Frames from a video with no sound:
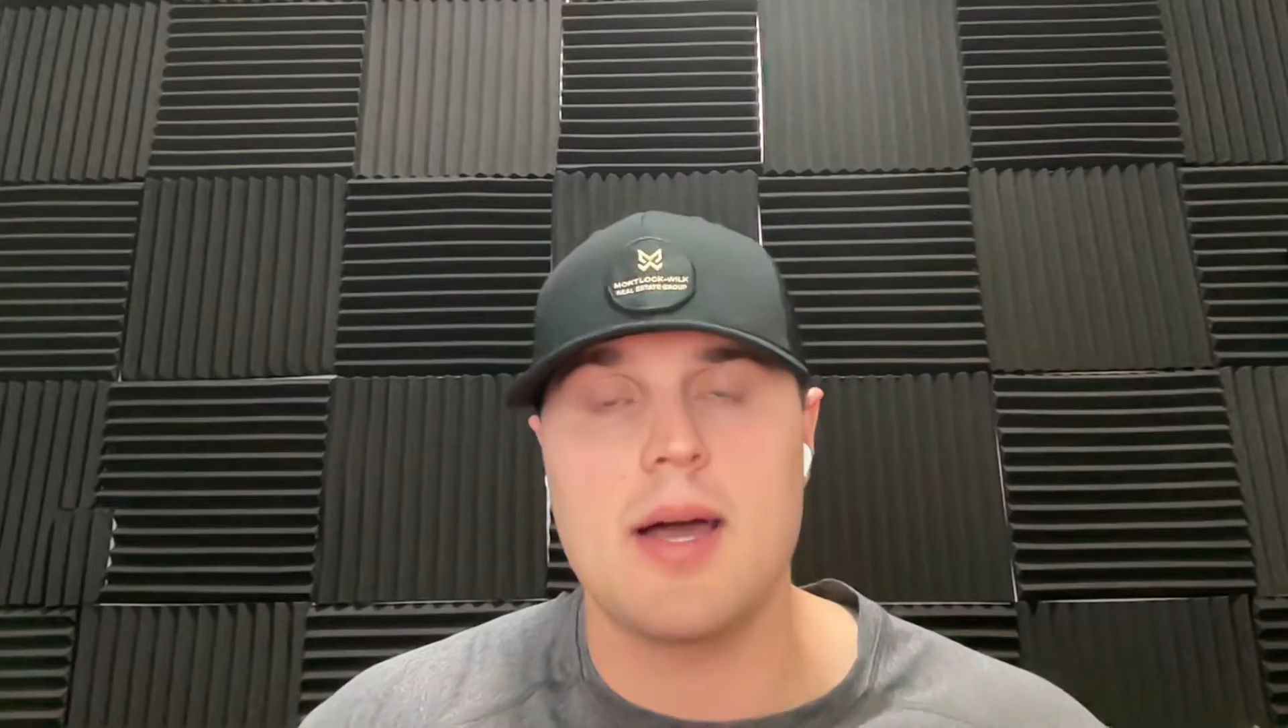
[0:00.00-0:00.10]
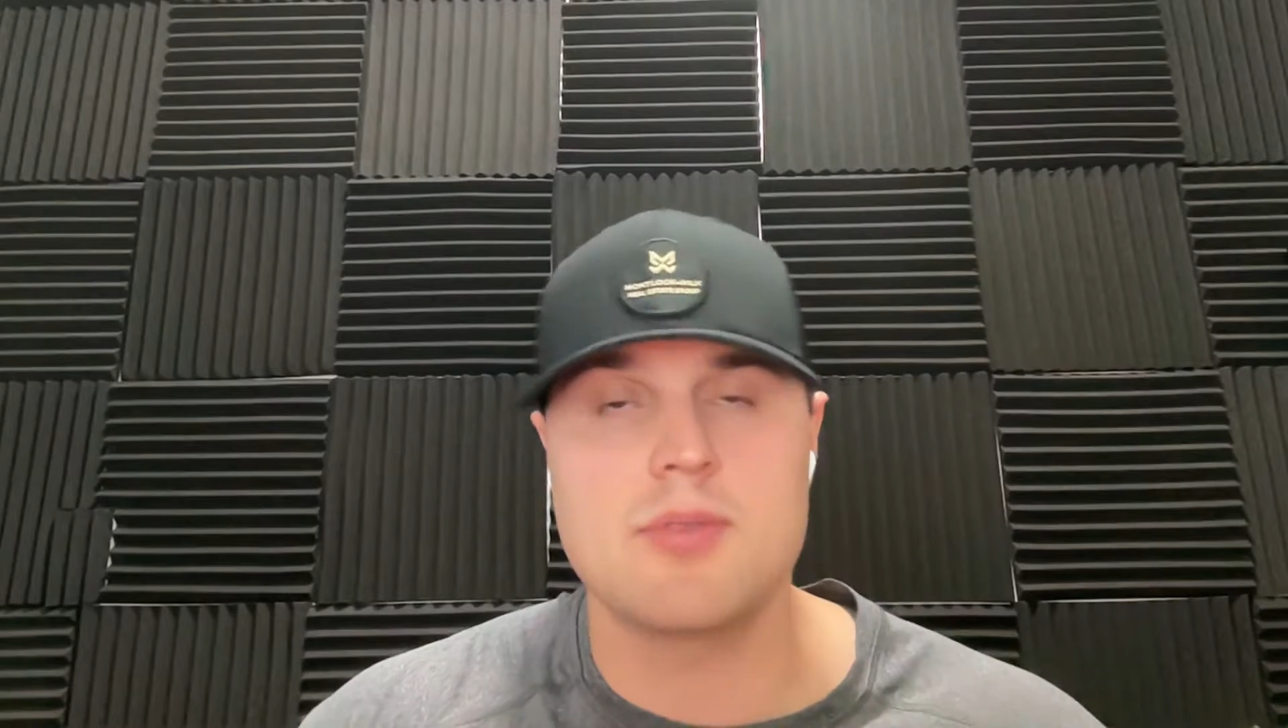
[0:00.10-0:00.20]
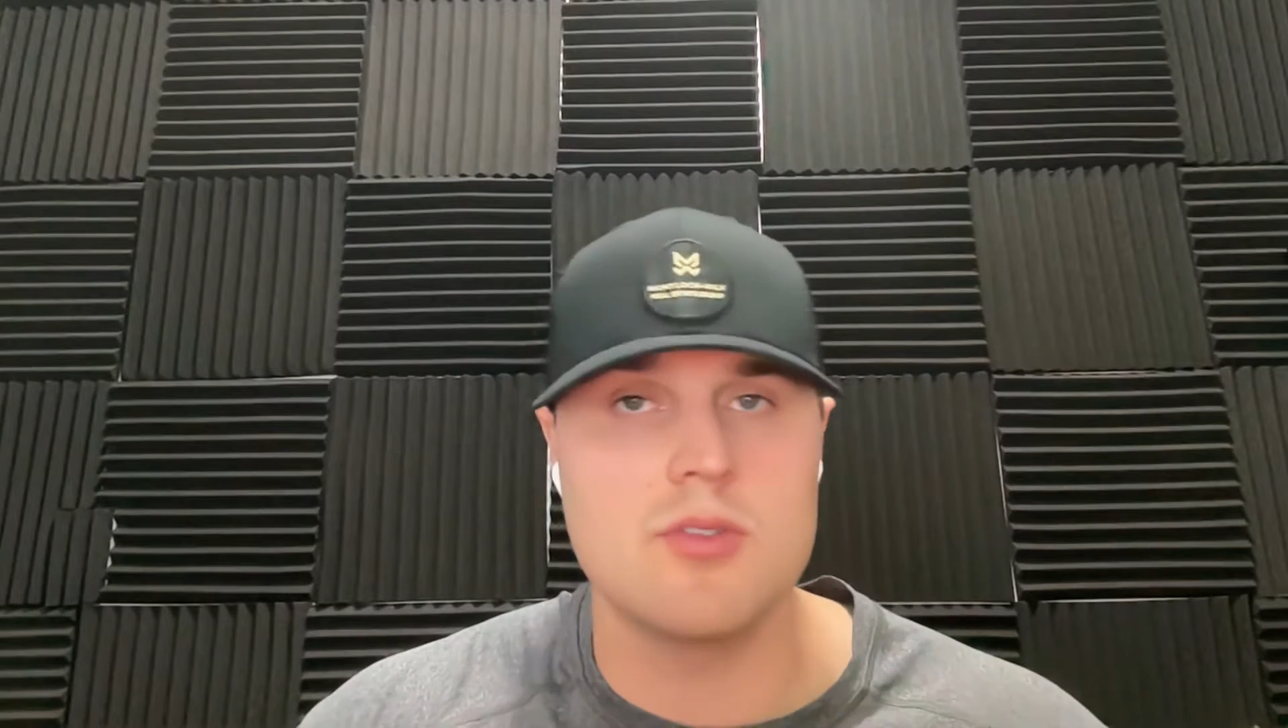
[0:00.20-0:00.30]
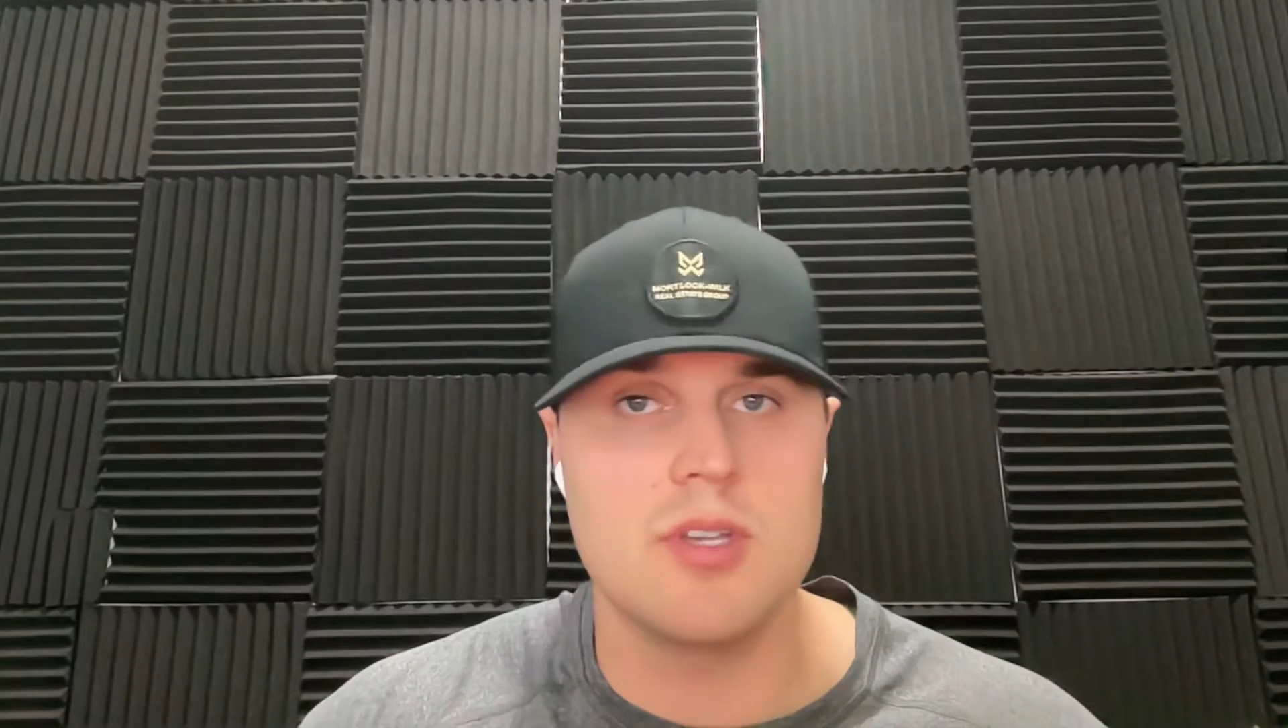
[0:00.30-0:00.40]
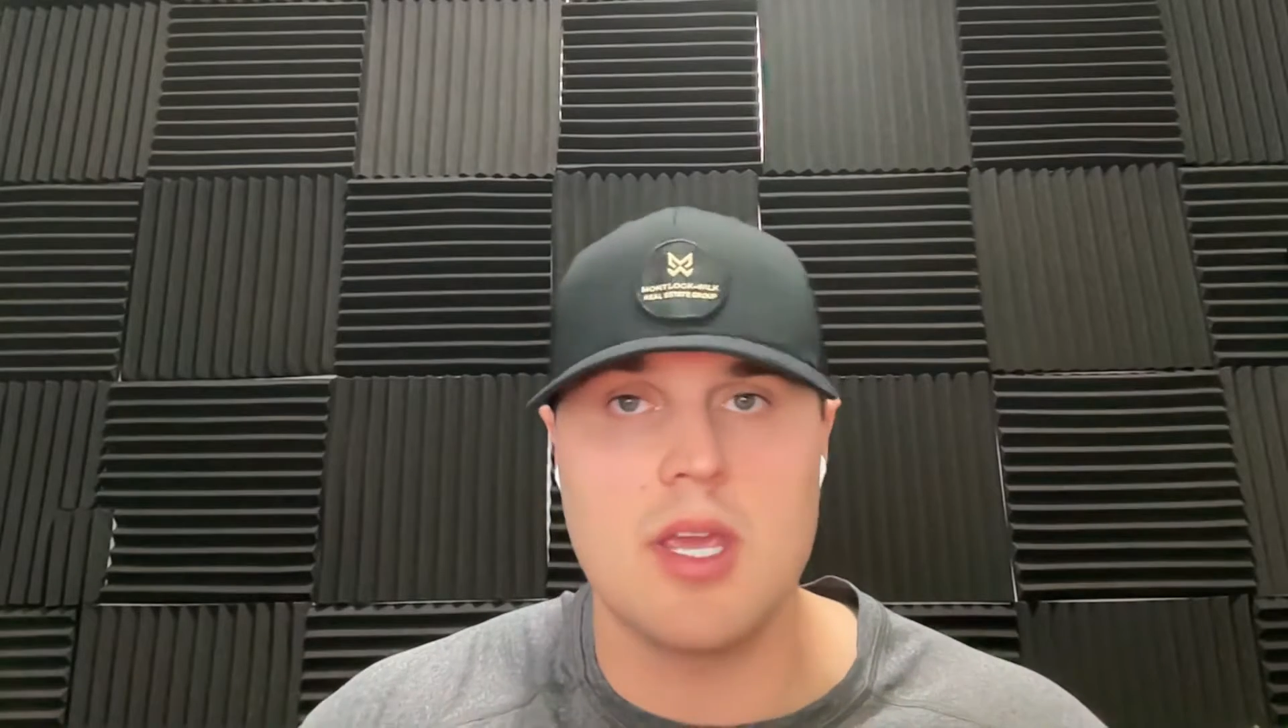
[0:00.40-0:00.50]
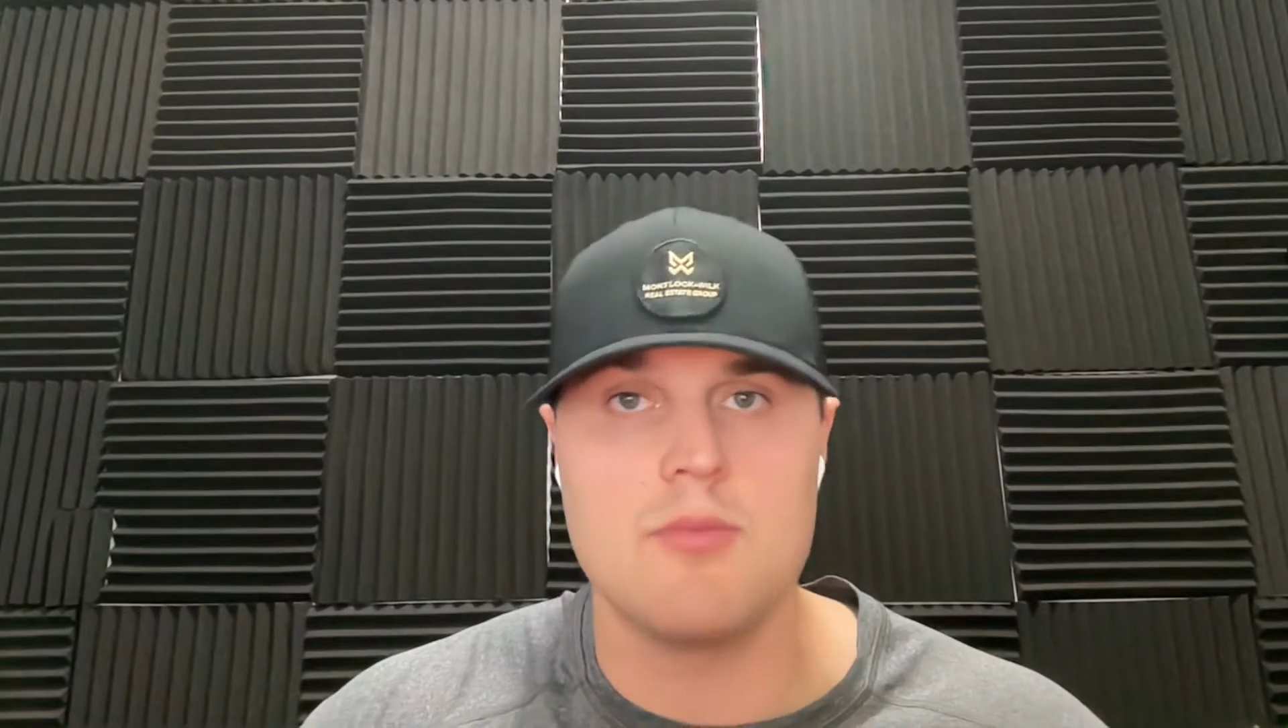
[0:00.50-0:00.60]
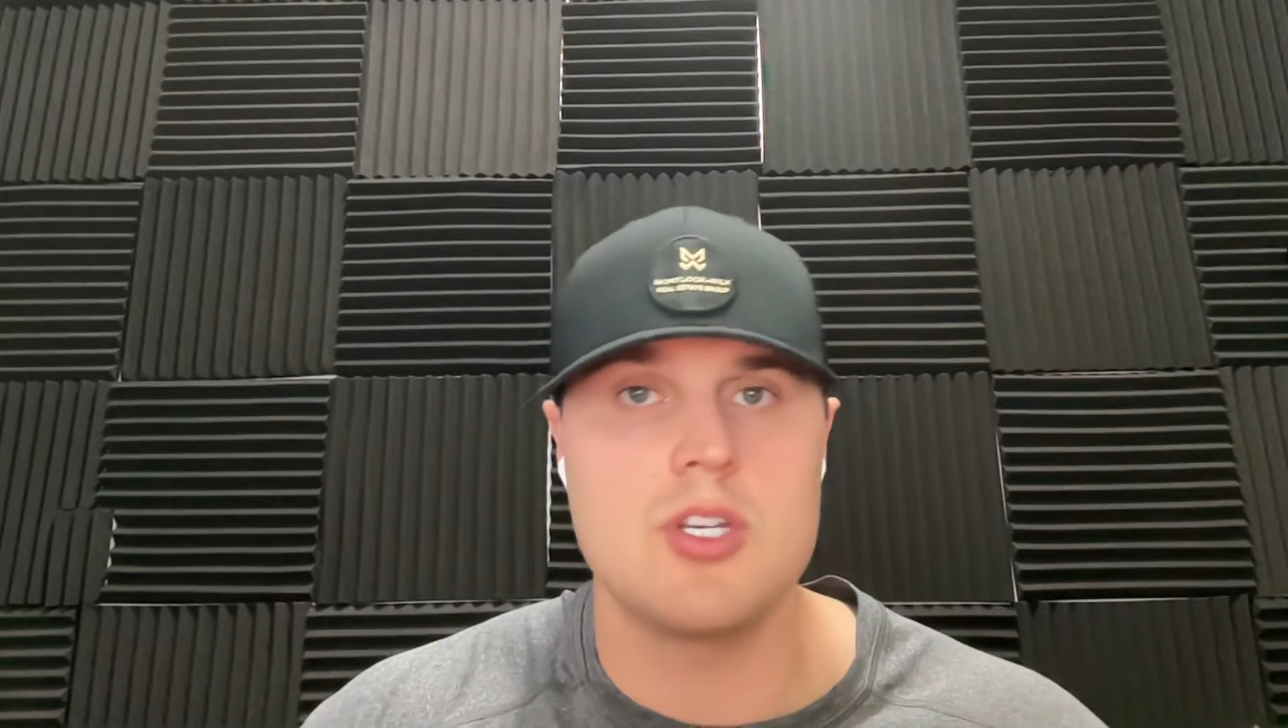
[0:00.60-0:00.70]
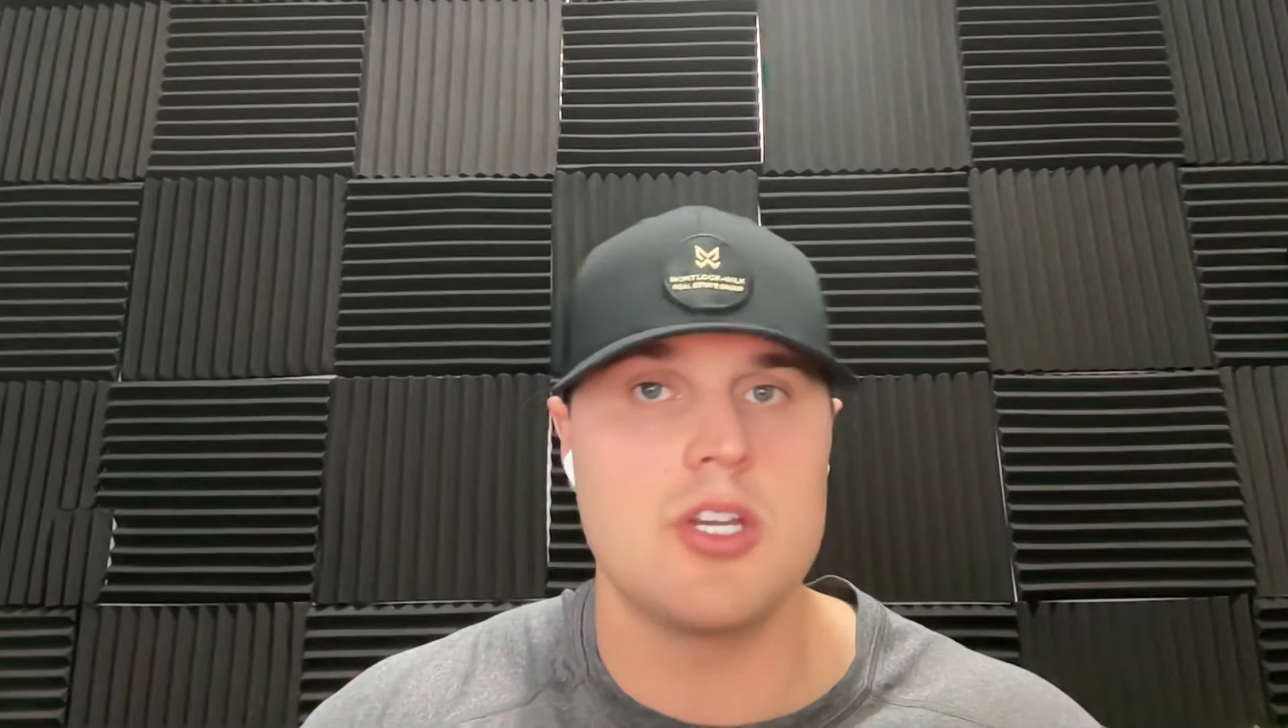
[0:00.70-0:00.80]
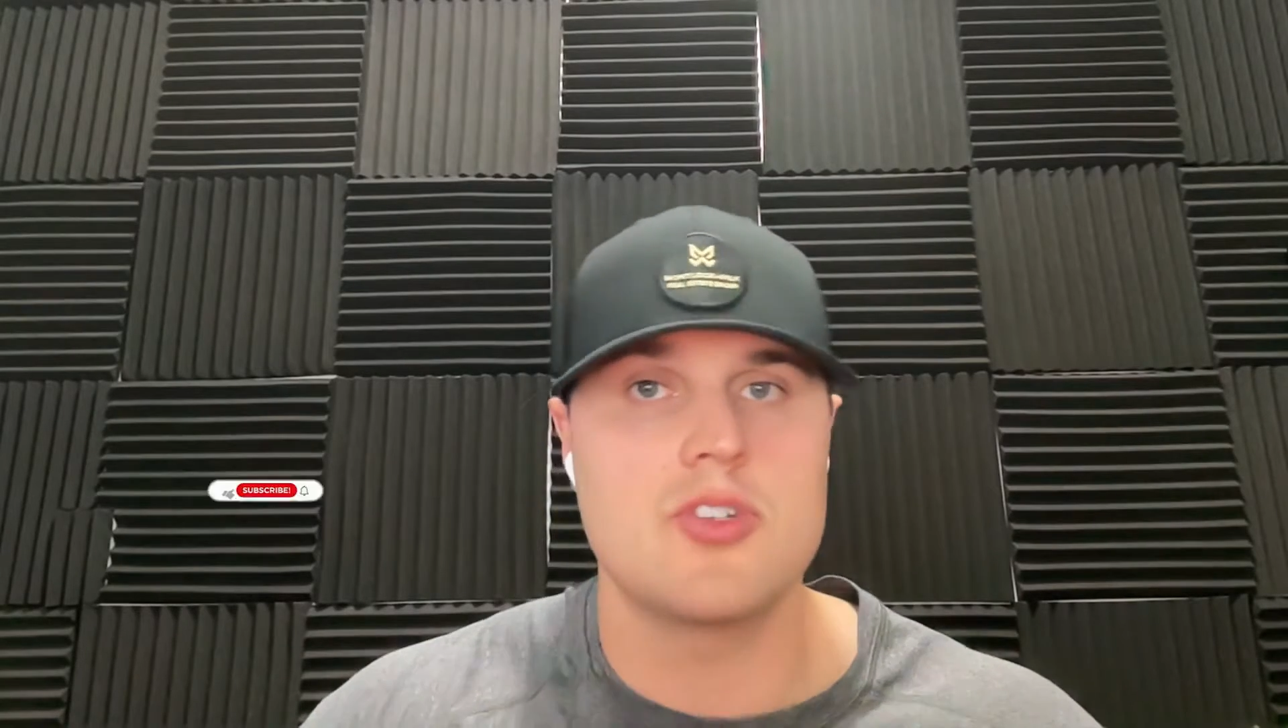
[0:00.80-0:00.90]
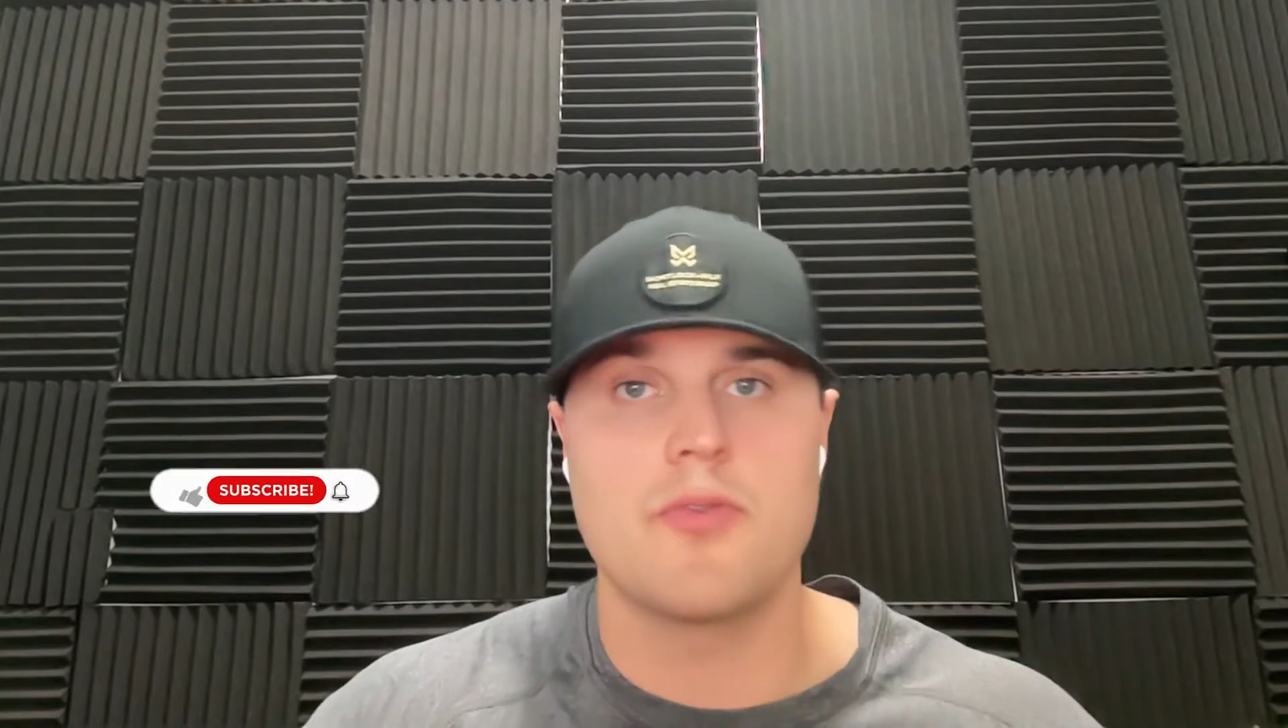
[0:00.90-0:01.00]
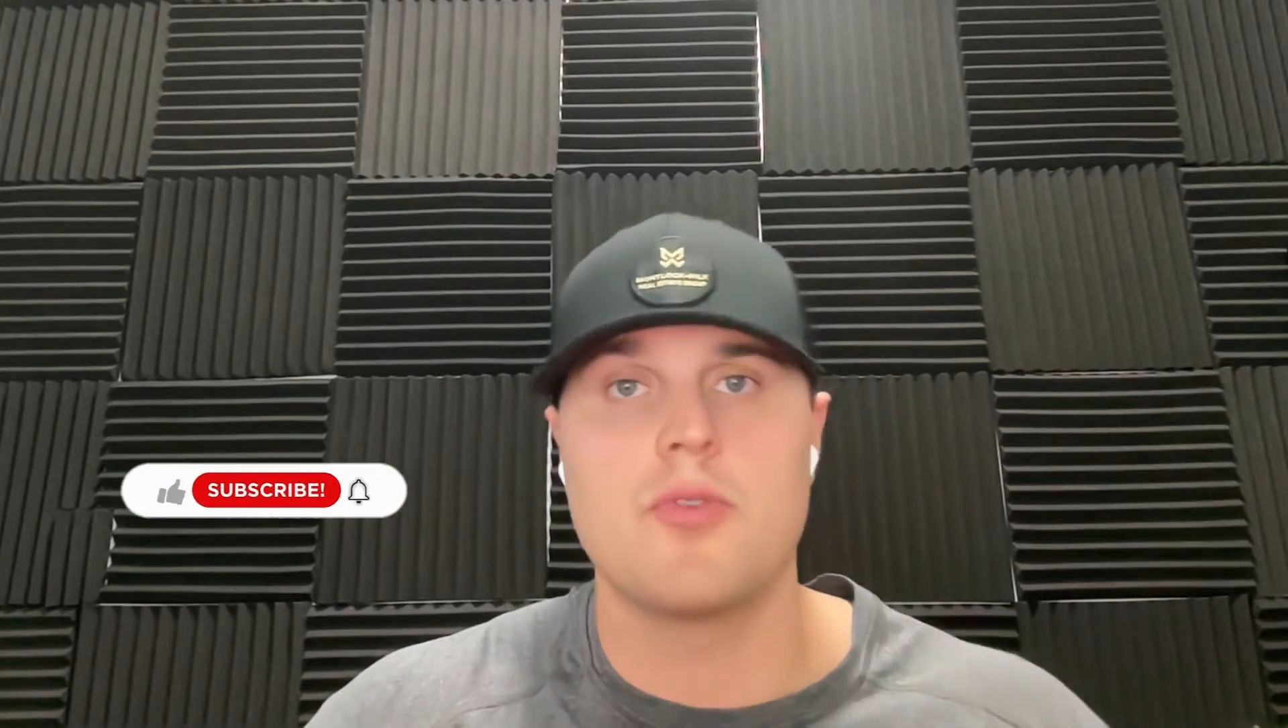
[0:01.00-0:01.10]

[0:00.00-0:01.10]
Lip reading: absolute game changer